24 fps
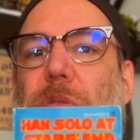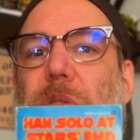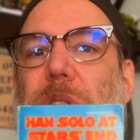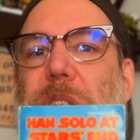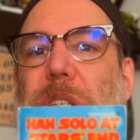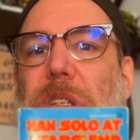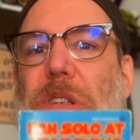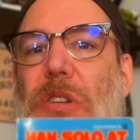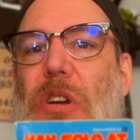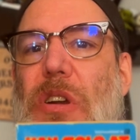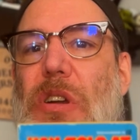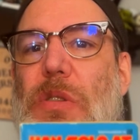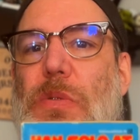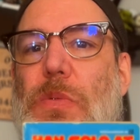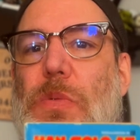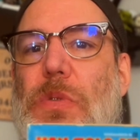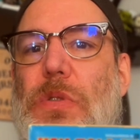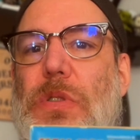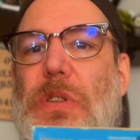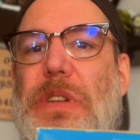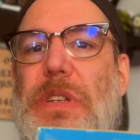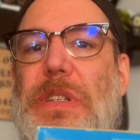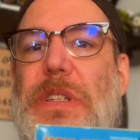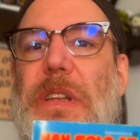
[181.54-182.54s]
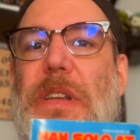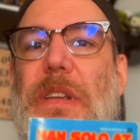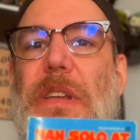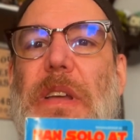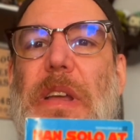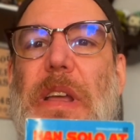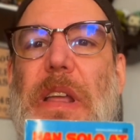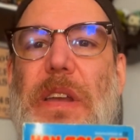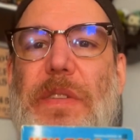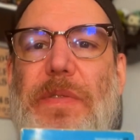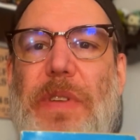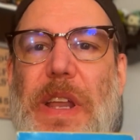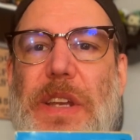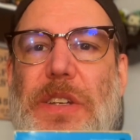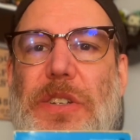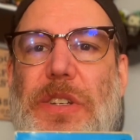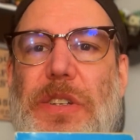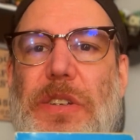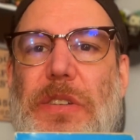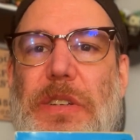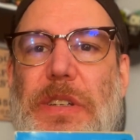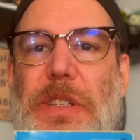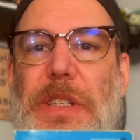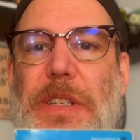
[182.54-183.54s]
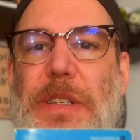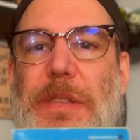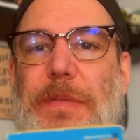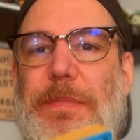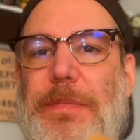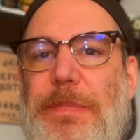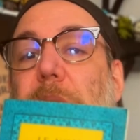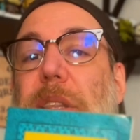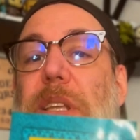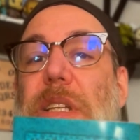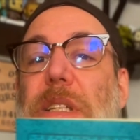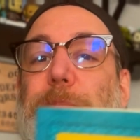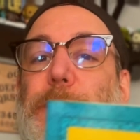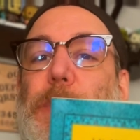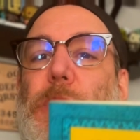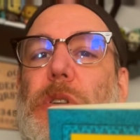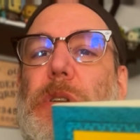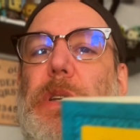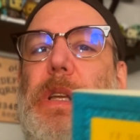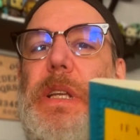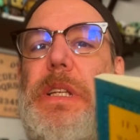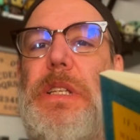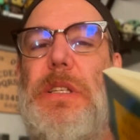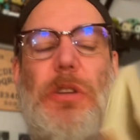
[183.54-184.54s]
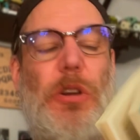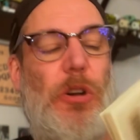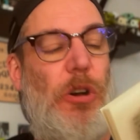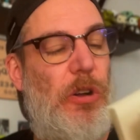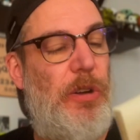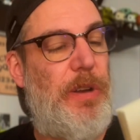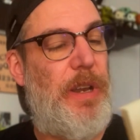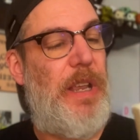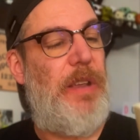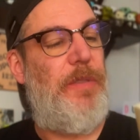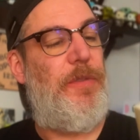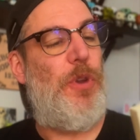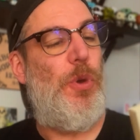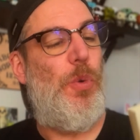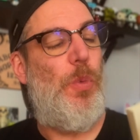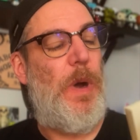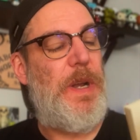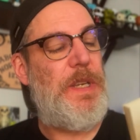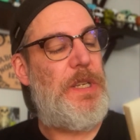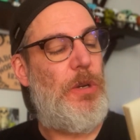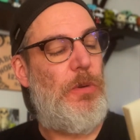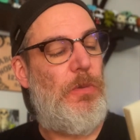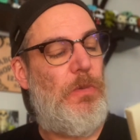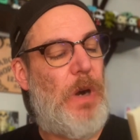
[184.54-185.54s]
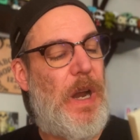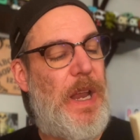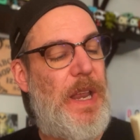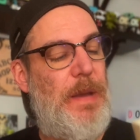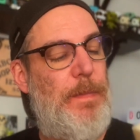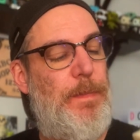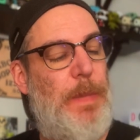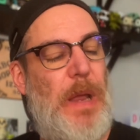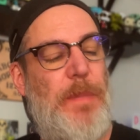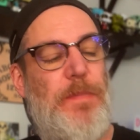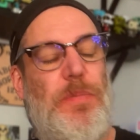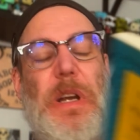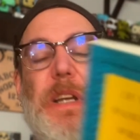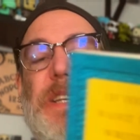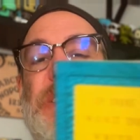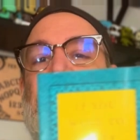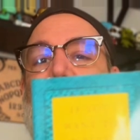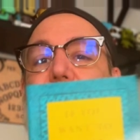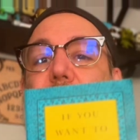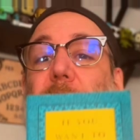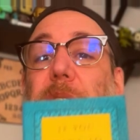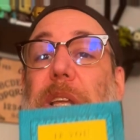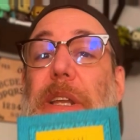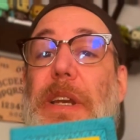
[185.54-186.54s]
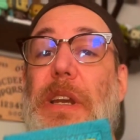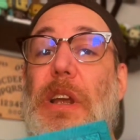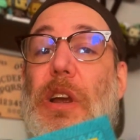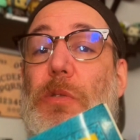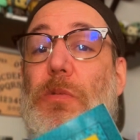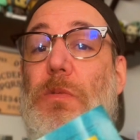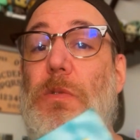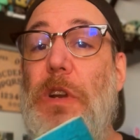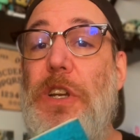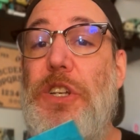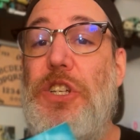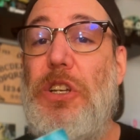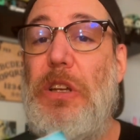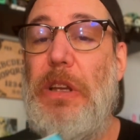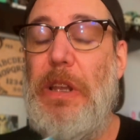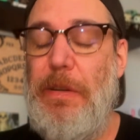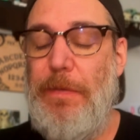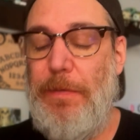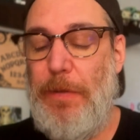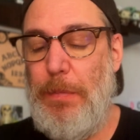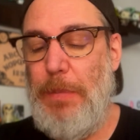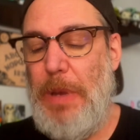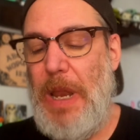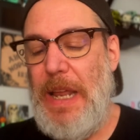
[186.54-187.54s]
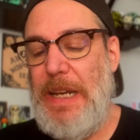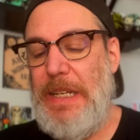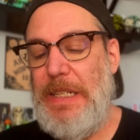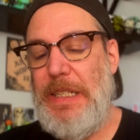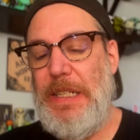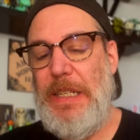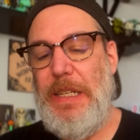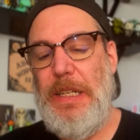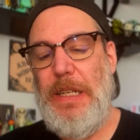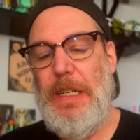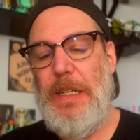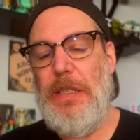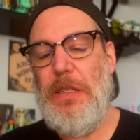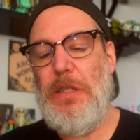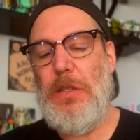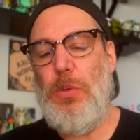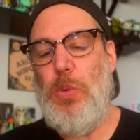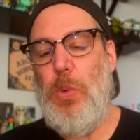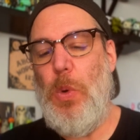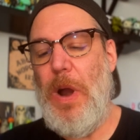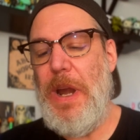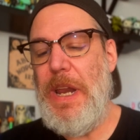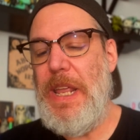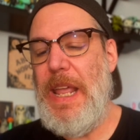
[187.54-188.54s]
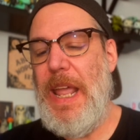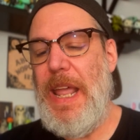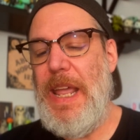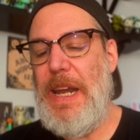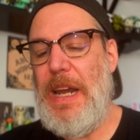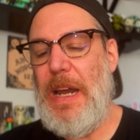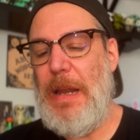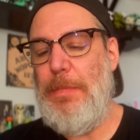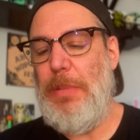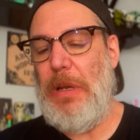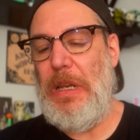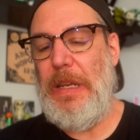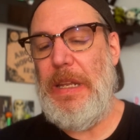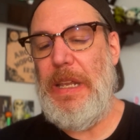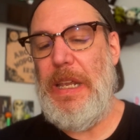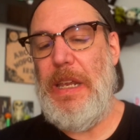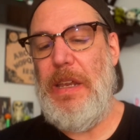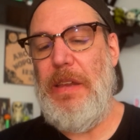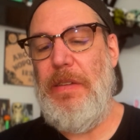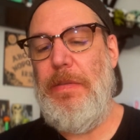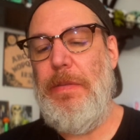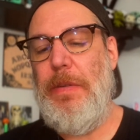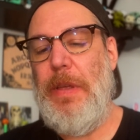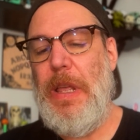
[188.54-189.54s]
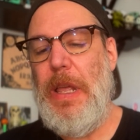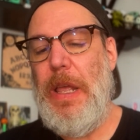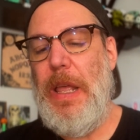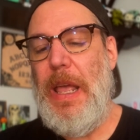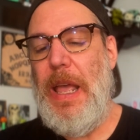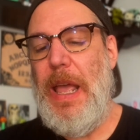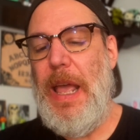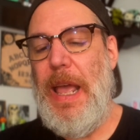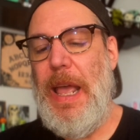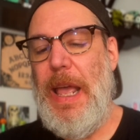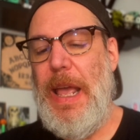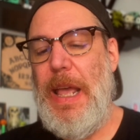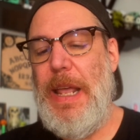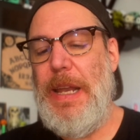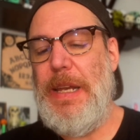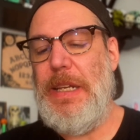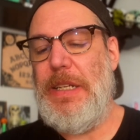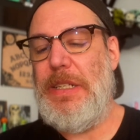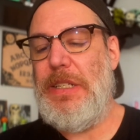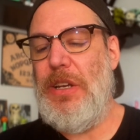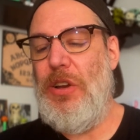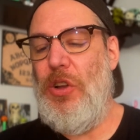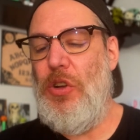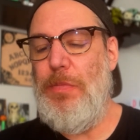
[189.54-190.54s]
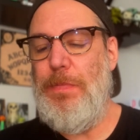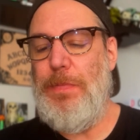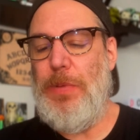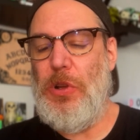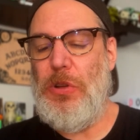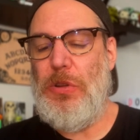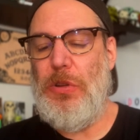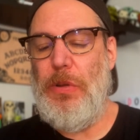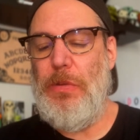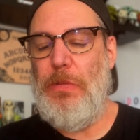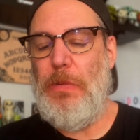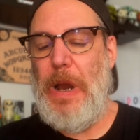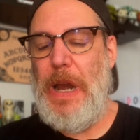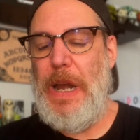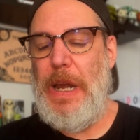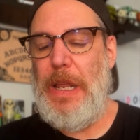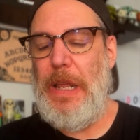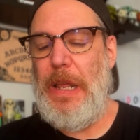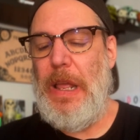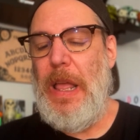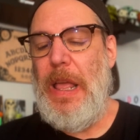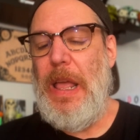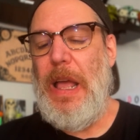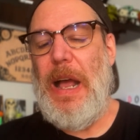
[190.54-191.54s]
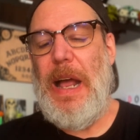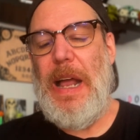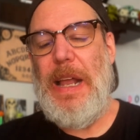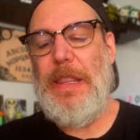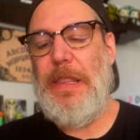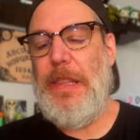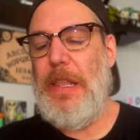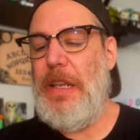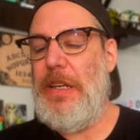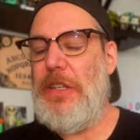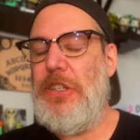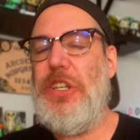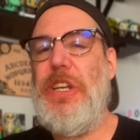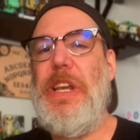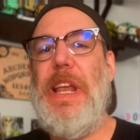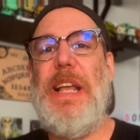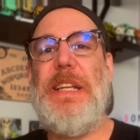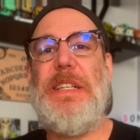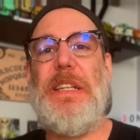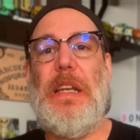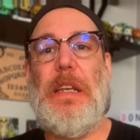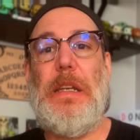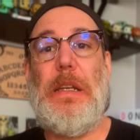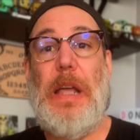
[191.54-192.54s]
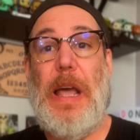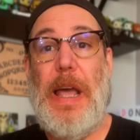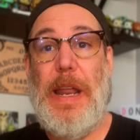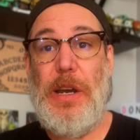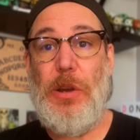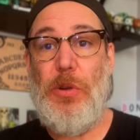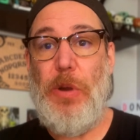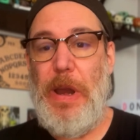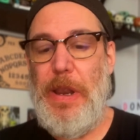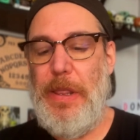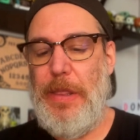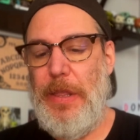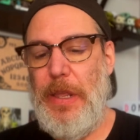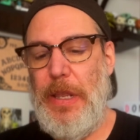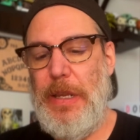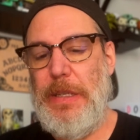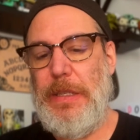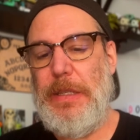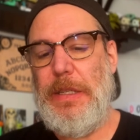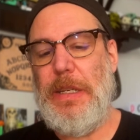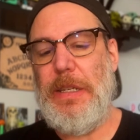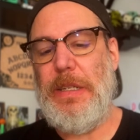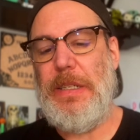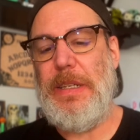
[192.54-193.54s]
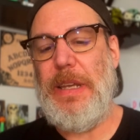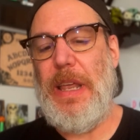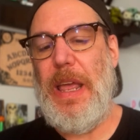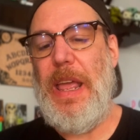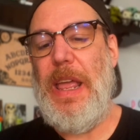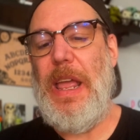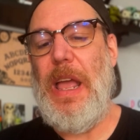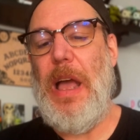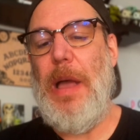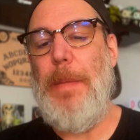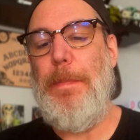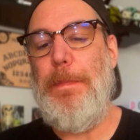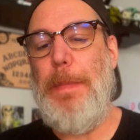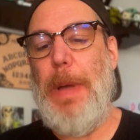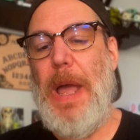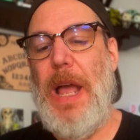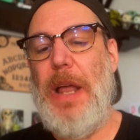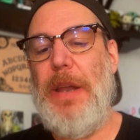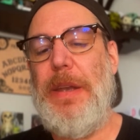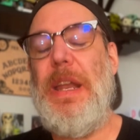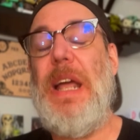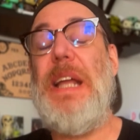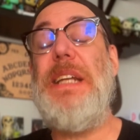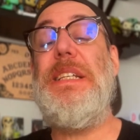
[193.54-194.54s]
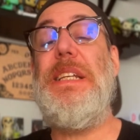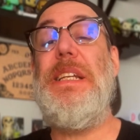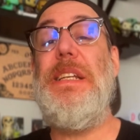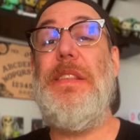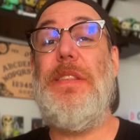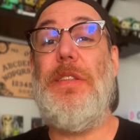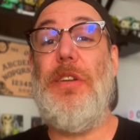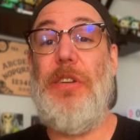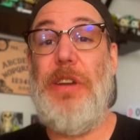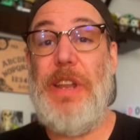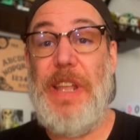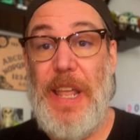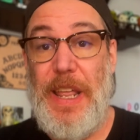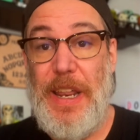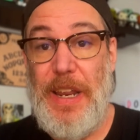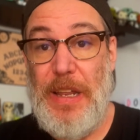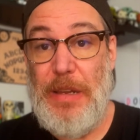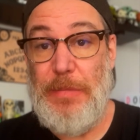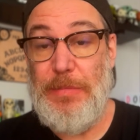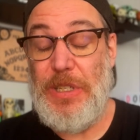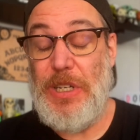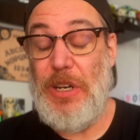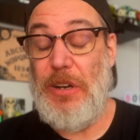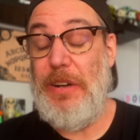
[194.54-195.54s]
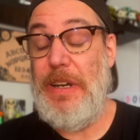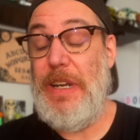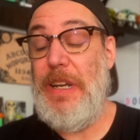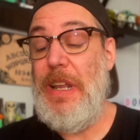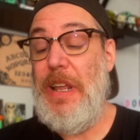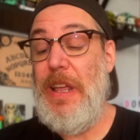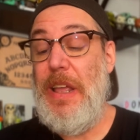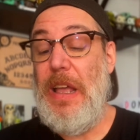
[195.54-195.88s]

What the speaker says: Star Wars adventures. This book is called If You Want to Write by Brenda Ullin, originally from 1928, I believe. And it's an old book on writing. I think she has a lot of great things to say about, 1938, I'm sorry.